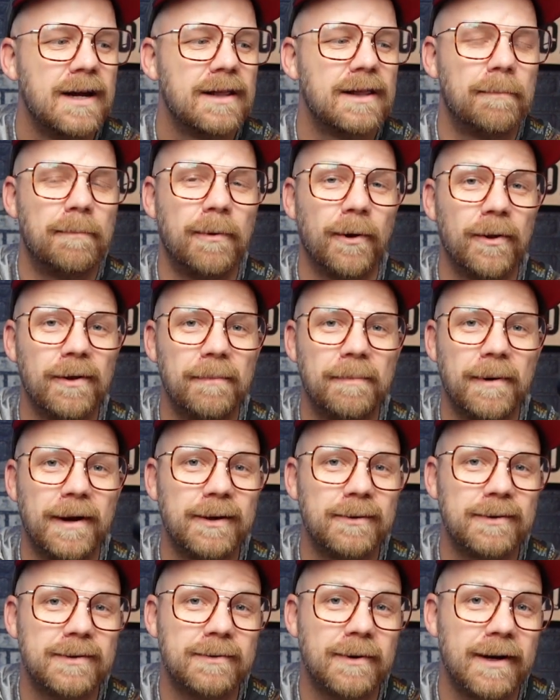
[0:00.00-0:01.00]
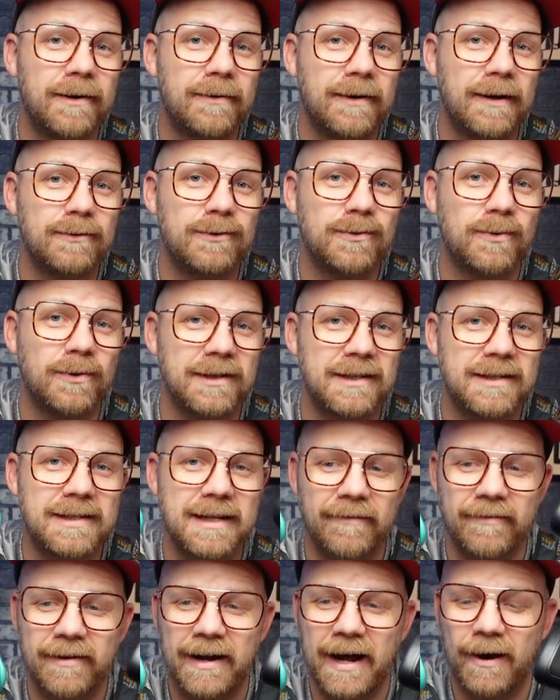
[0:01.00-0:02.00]
The Bola Buddy was right around
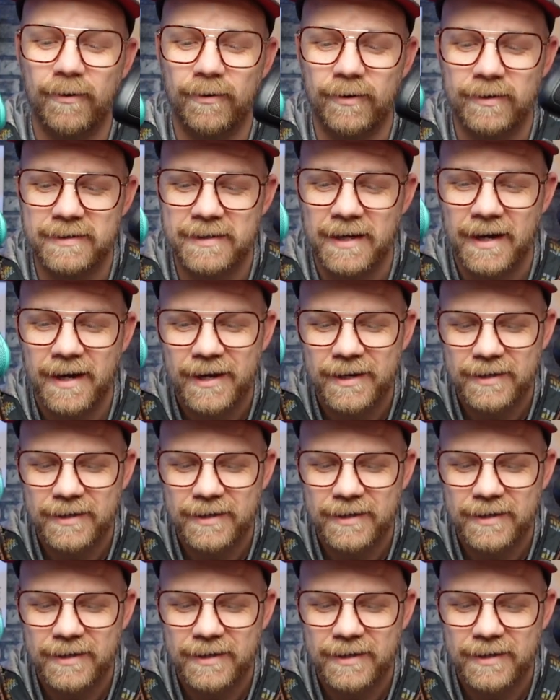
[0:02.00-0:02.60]
27 hours.